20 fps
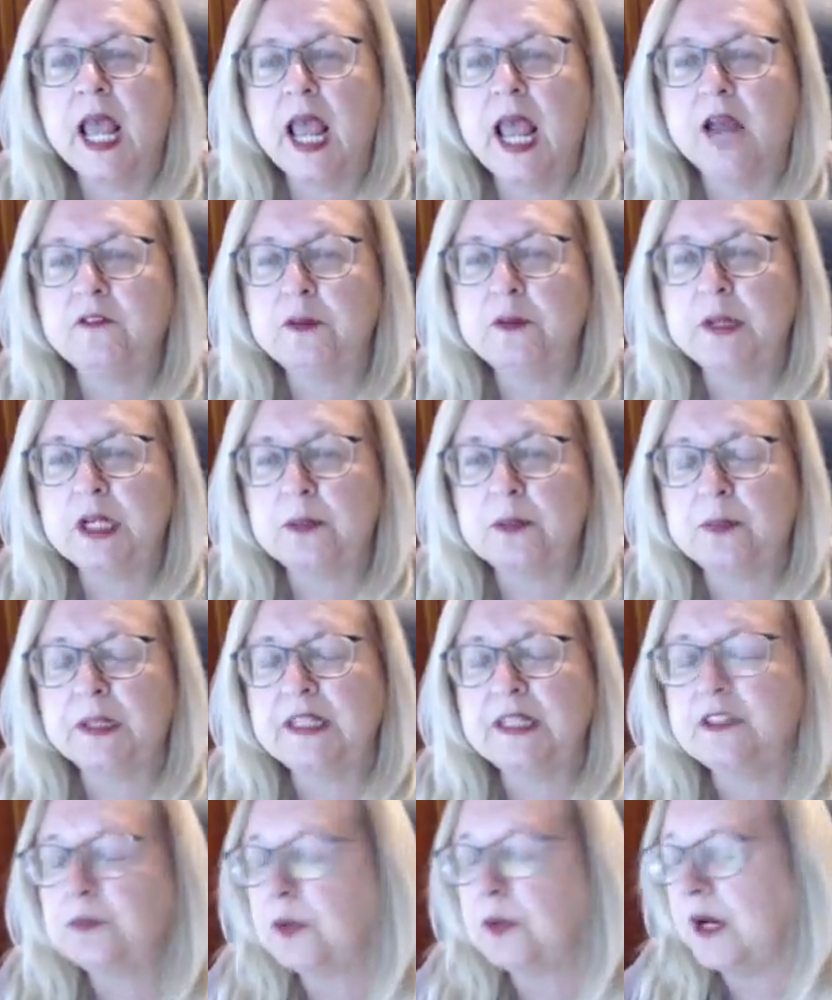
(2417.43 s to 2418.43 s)
Everybody,
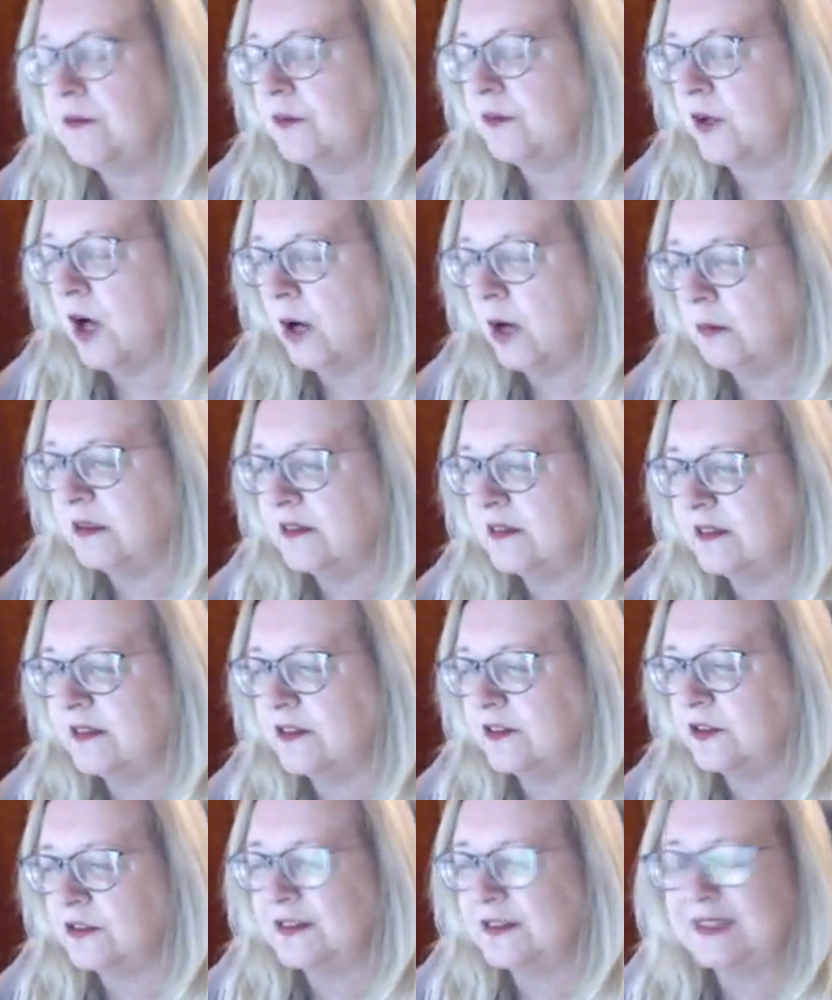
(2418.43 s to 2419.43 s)
please pray for Carmen's
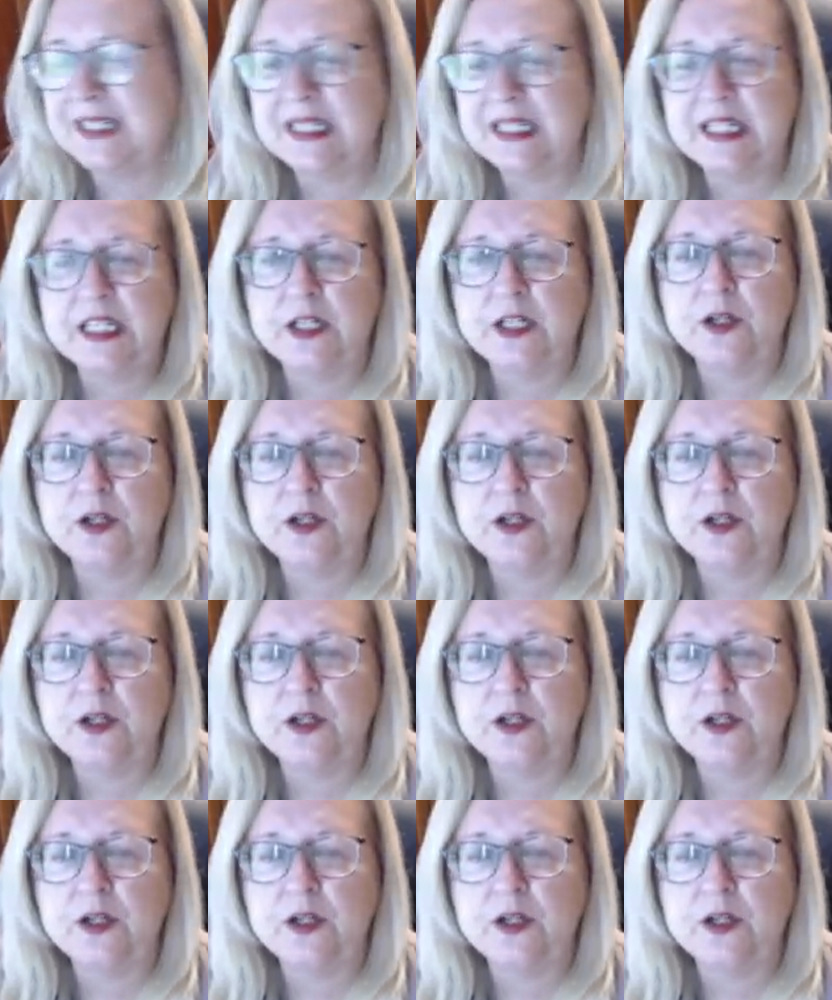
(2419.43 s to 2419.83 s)
sister Cindy,